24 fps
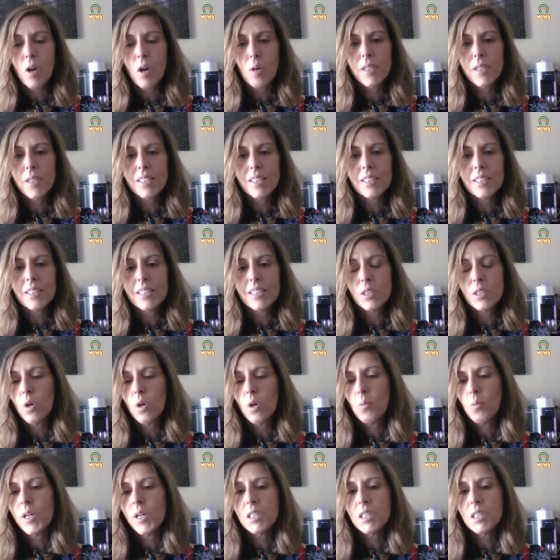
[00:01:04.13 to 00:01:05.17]
businesses. When
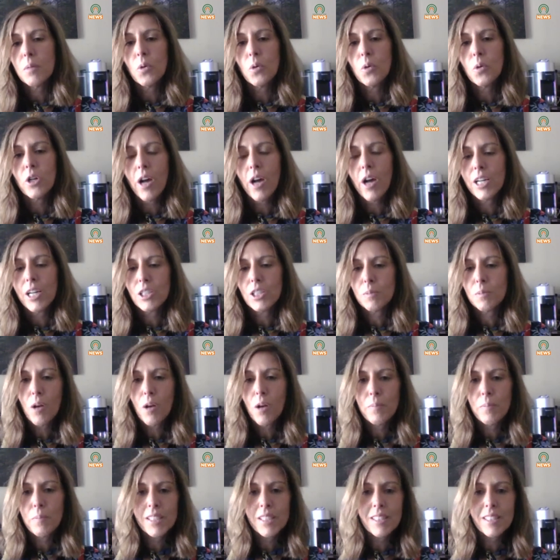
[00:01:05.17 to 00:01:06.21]
we support our small
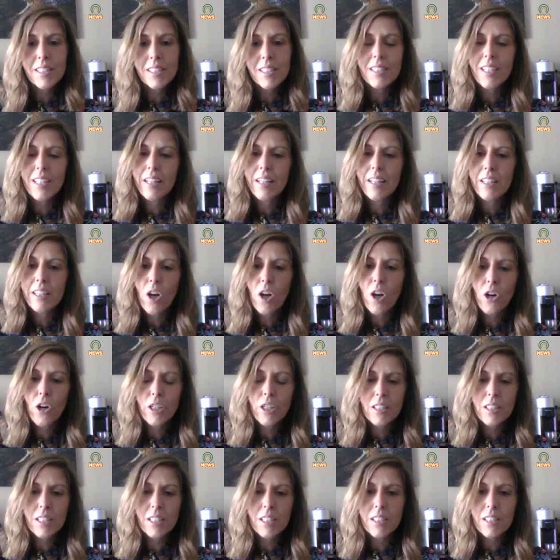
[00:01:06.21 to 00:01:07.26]
businesses like the
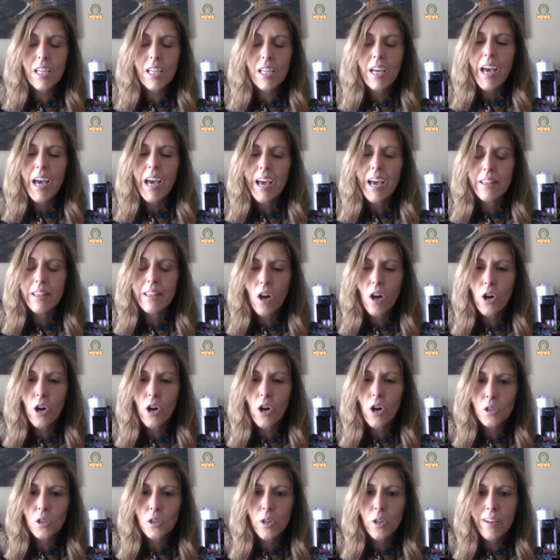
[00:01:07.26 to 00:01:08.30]
artisans at the
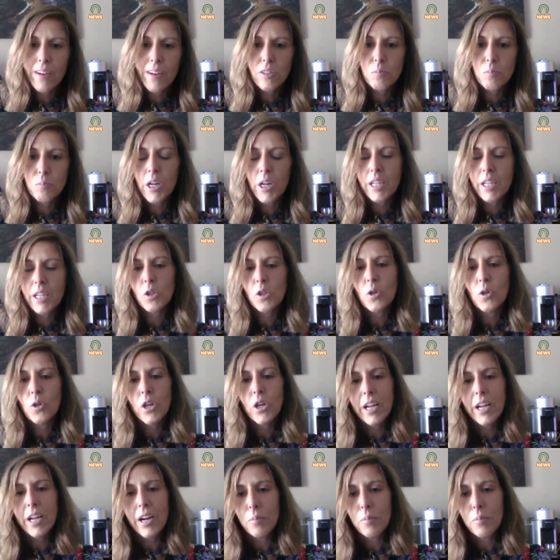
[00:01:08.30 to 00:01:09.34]
Arts and Crafts Market or
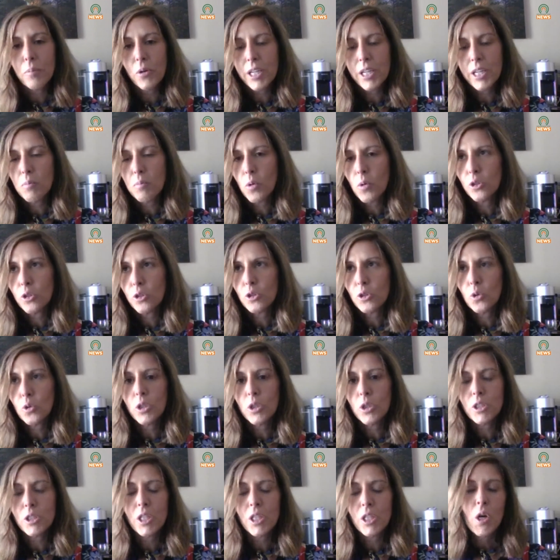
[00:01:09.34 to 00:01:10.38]
in our brick and mortar
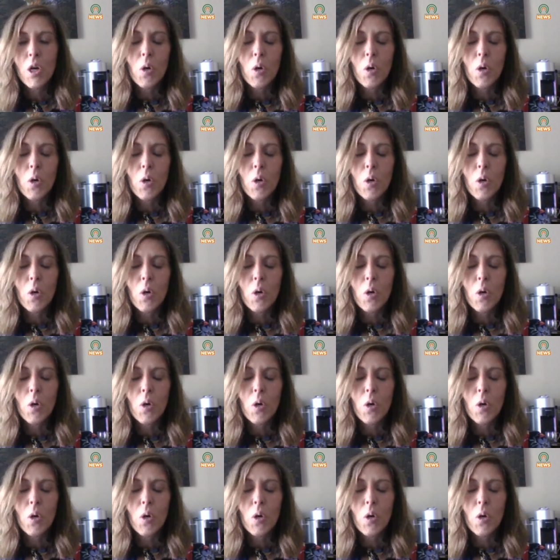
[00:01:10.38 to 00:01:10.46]
stores,